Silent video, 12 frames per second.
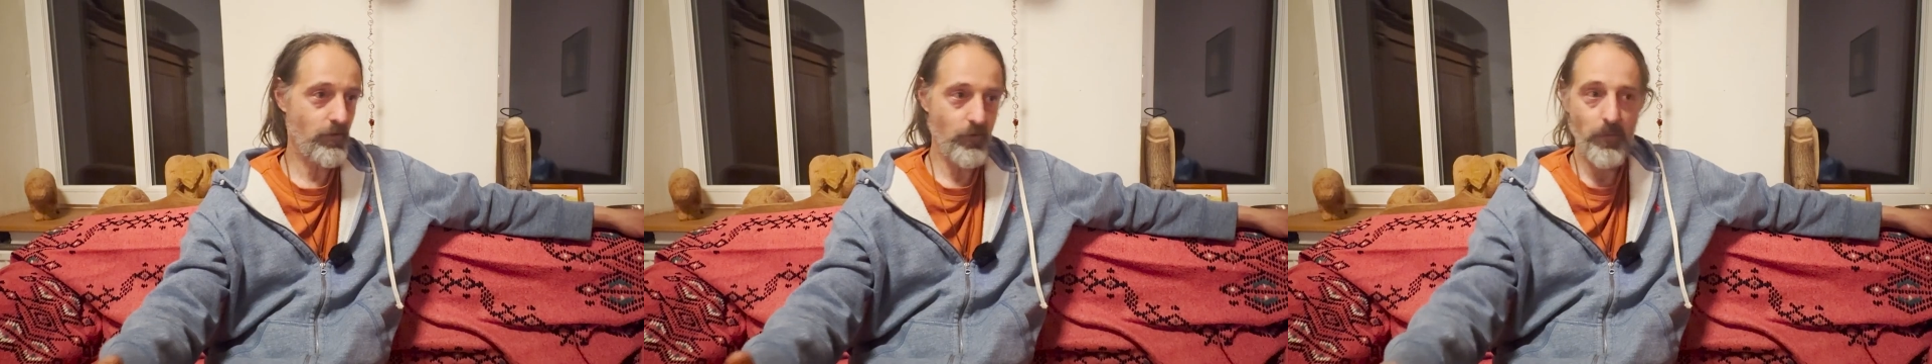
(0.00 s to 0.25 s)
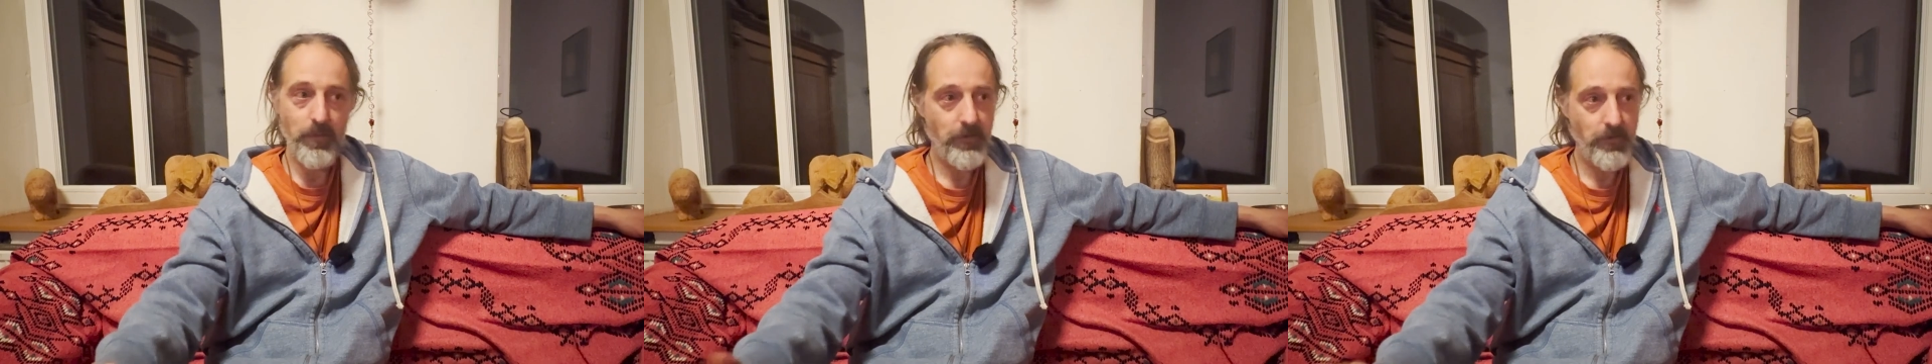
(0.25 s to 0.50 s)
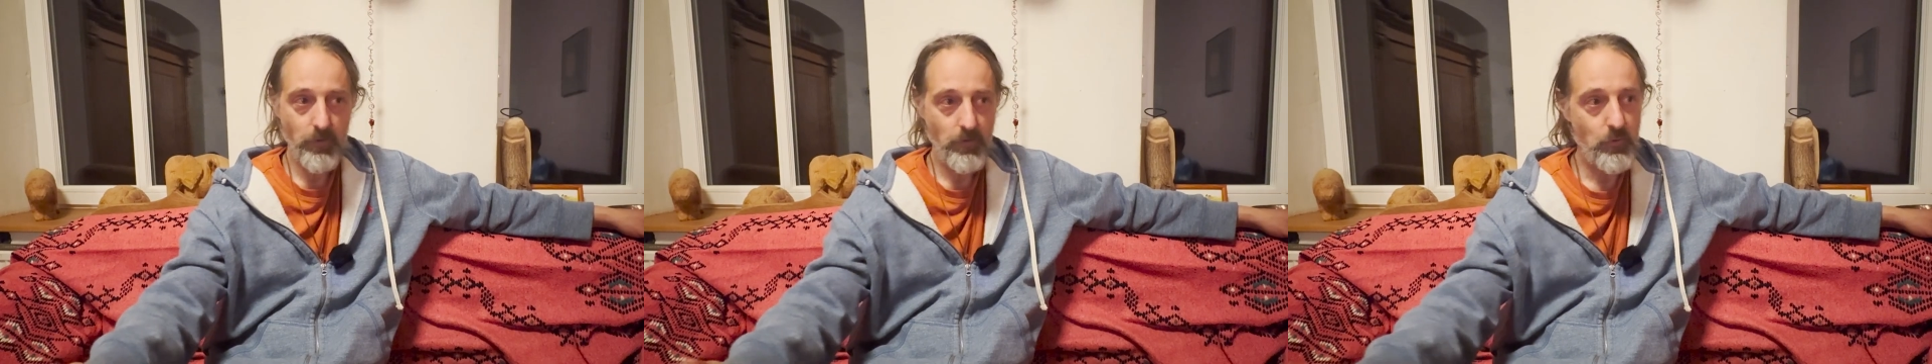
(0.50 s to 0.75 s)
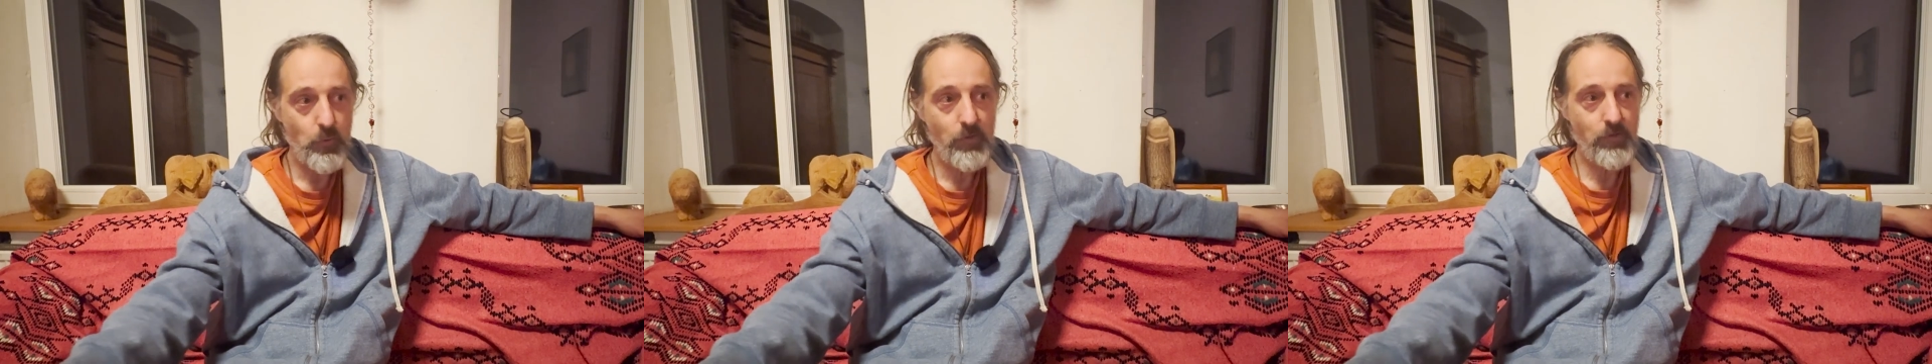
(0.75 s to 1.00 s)
It's not that you
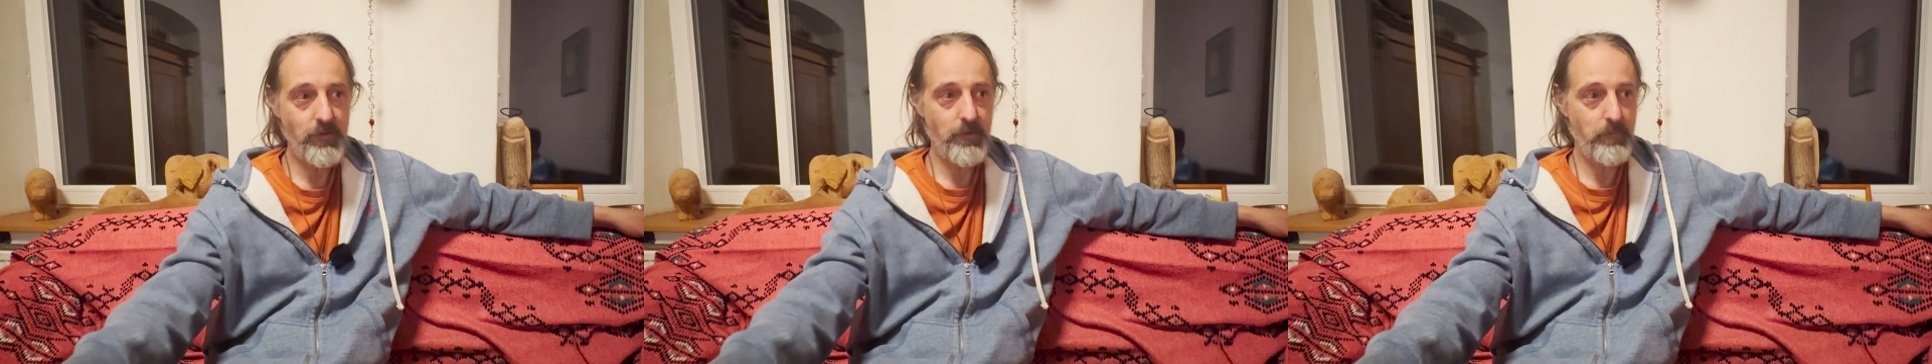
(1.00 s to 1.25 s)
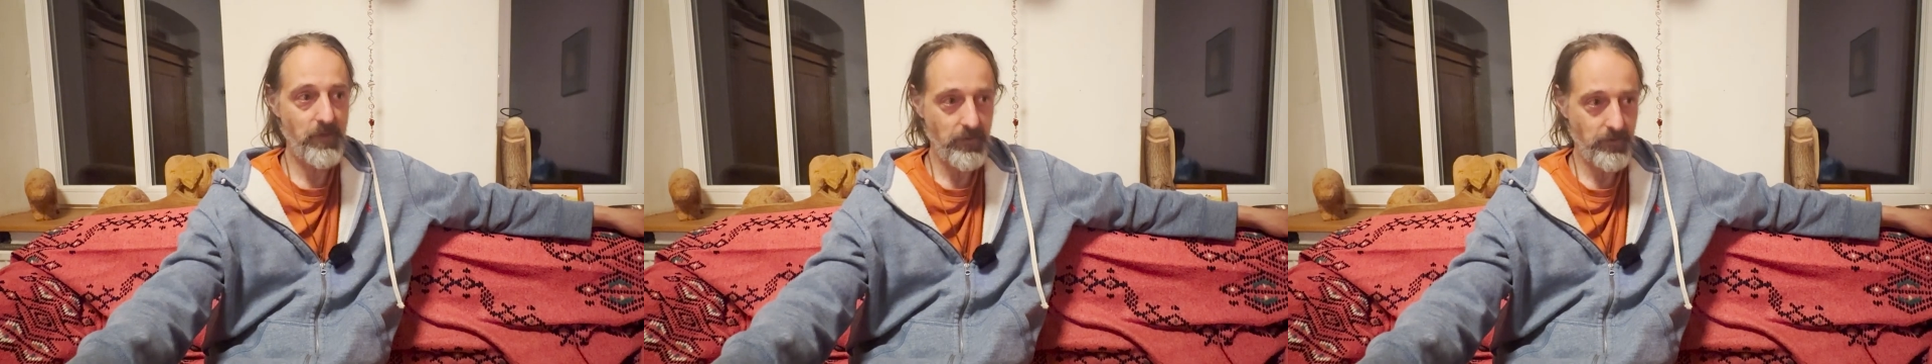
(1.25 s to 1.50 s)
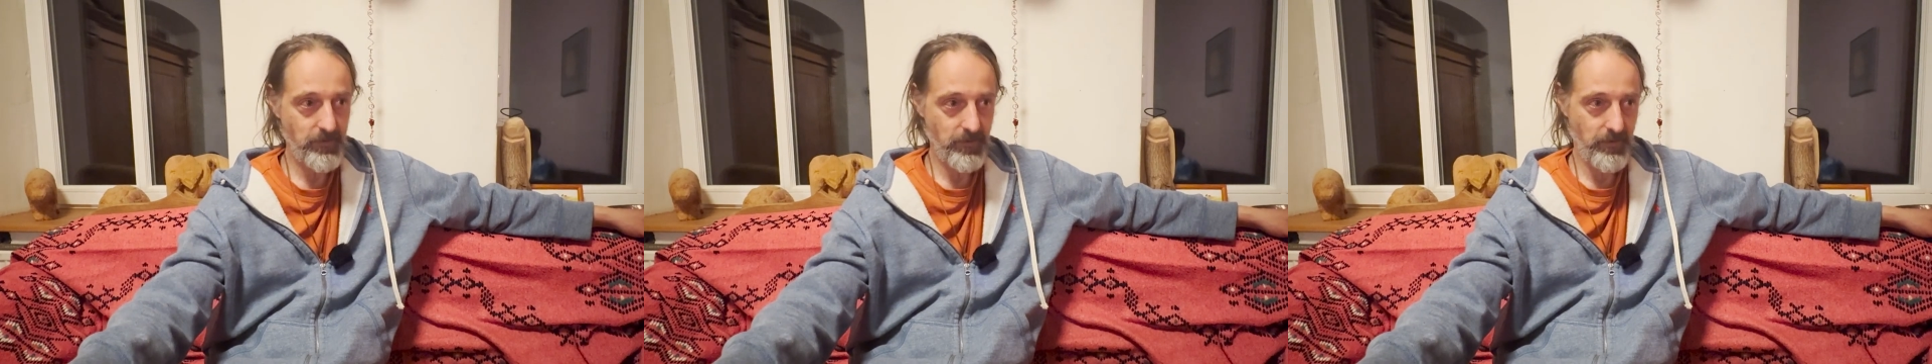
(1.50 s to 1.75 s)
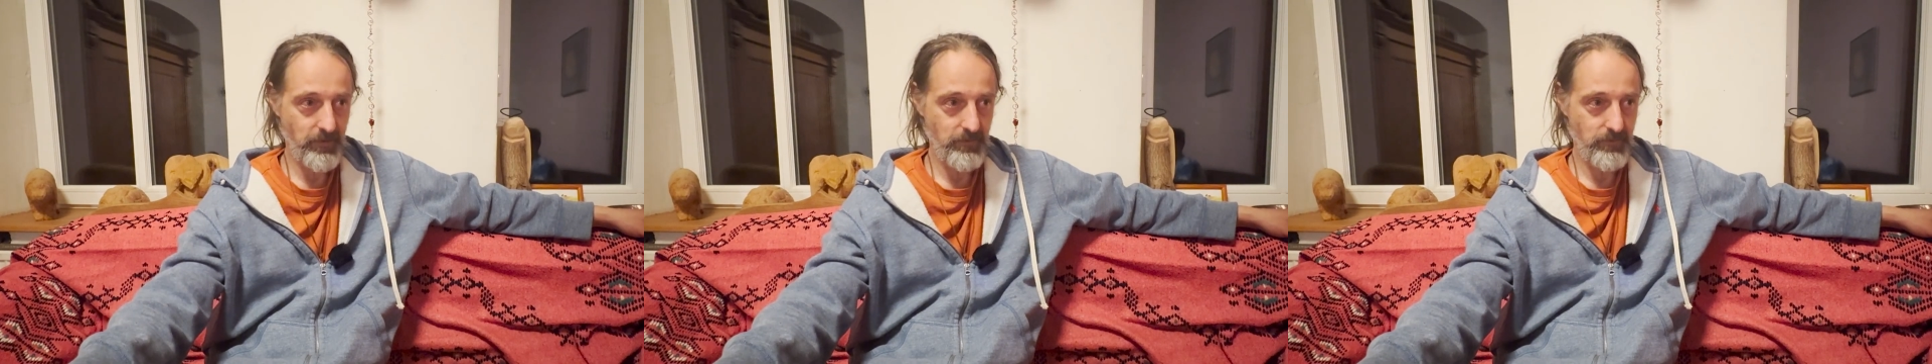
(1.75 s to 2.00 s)
lose an
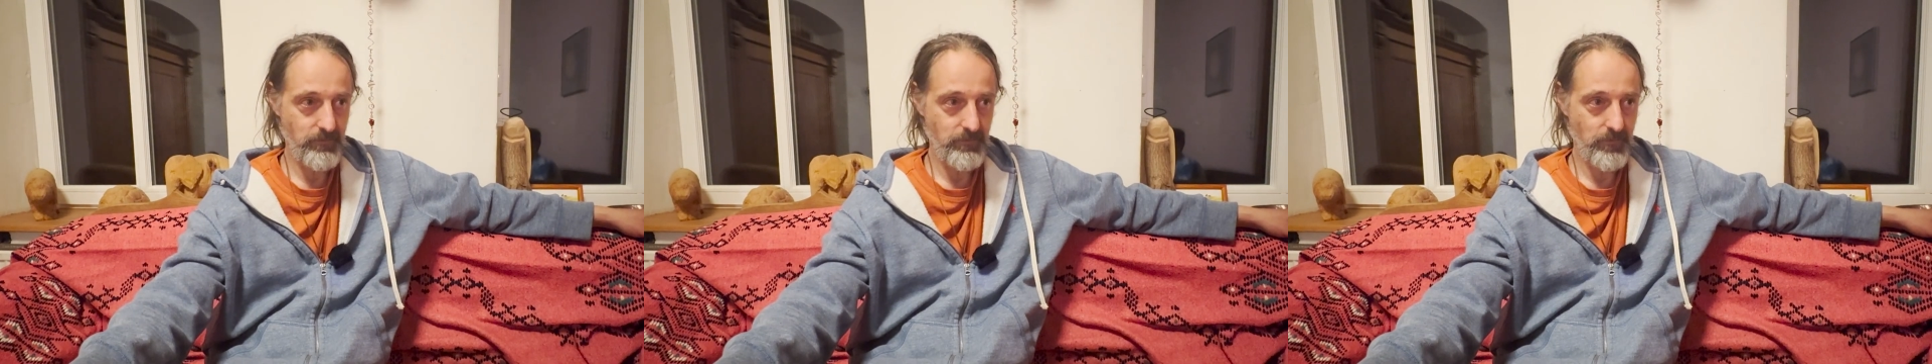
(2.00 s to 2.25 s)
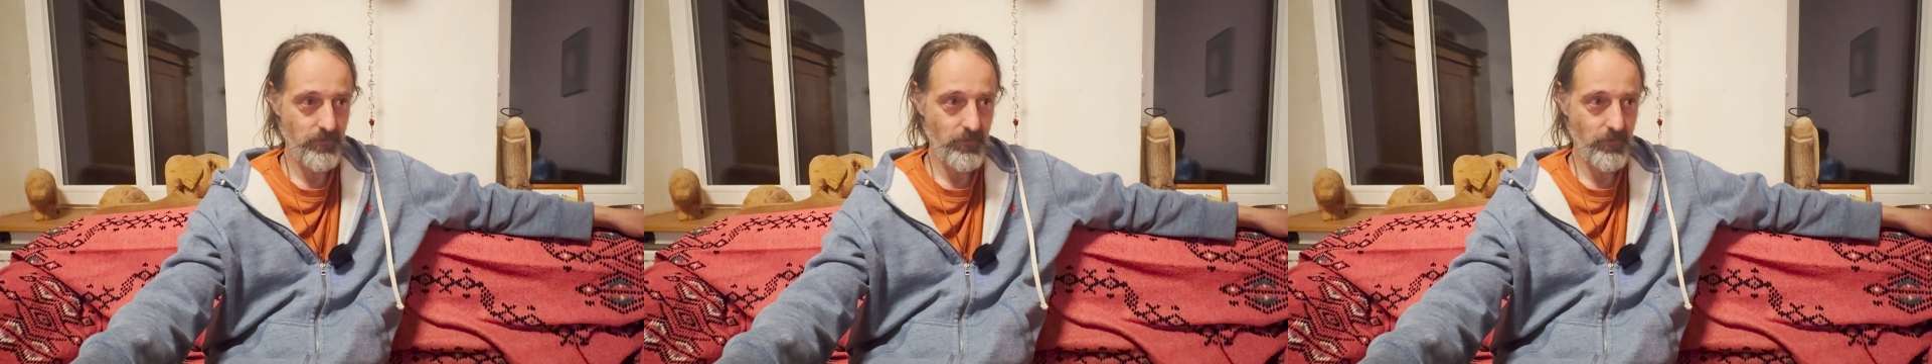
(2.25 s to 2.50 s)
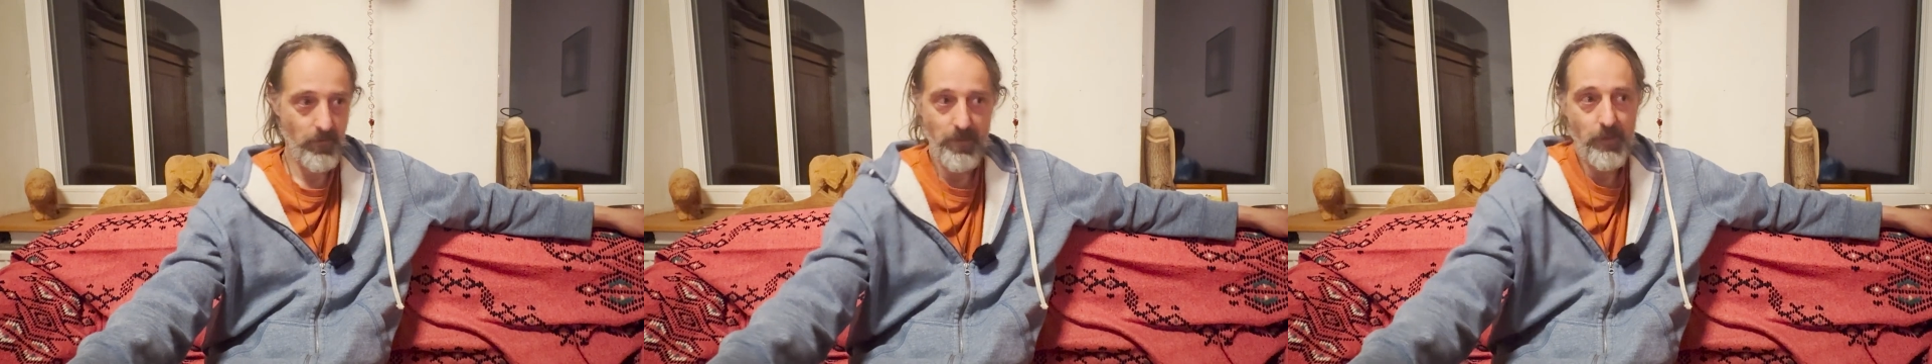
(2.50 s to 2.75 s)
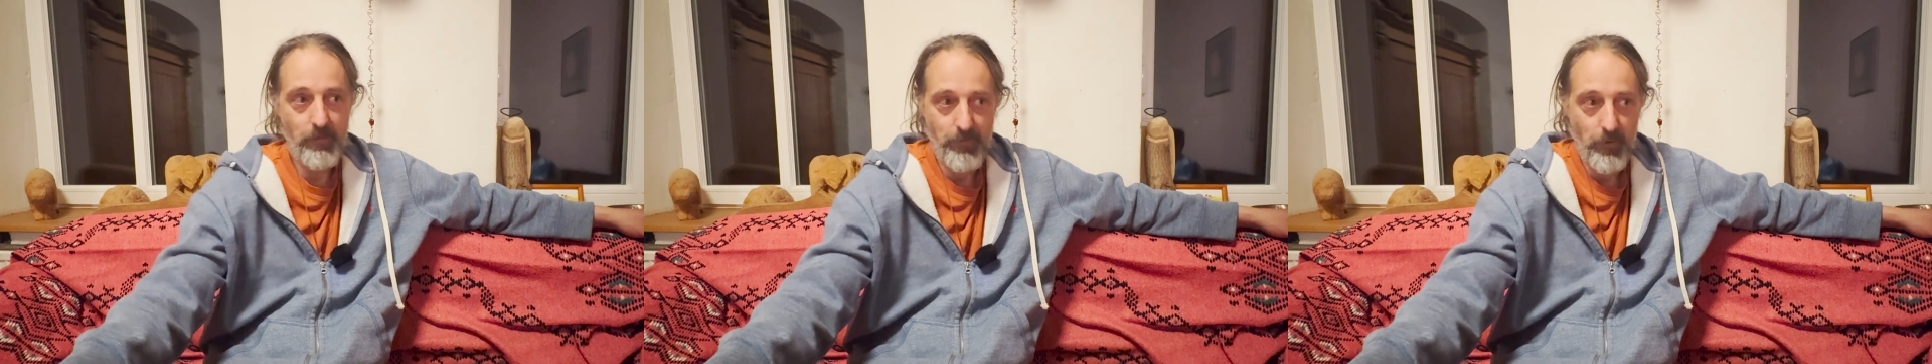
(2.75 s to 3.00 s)
ability. So
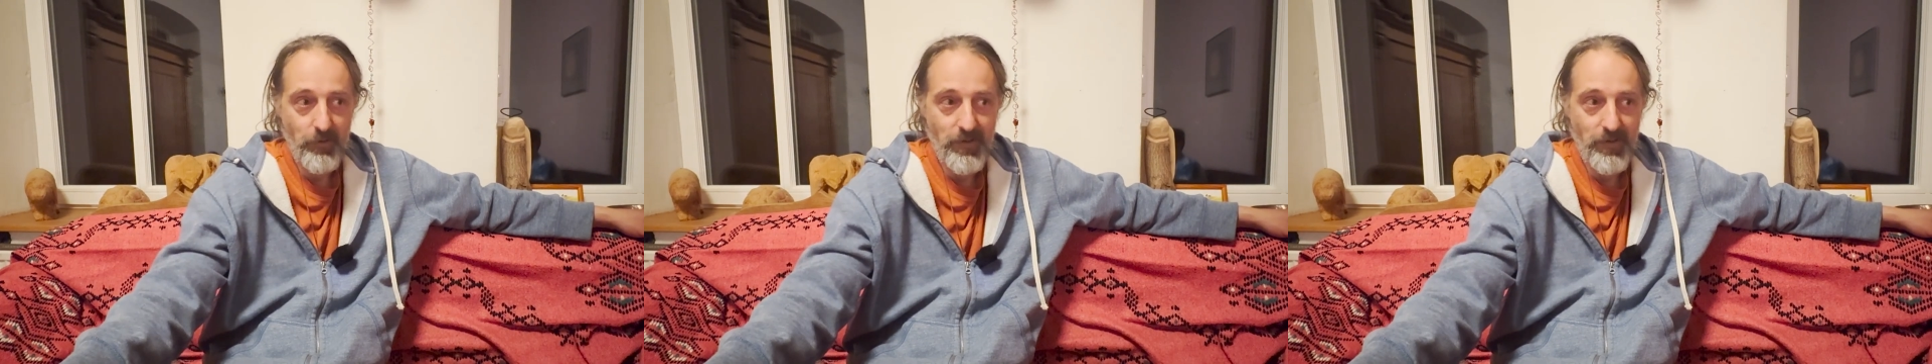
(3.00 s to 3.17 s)
there's very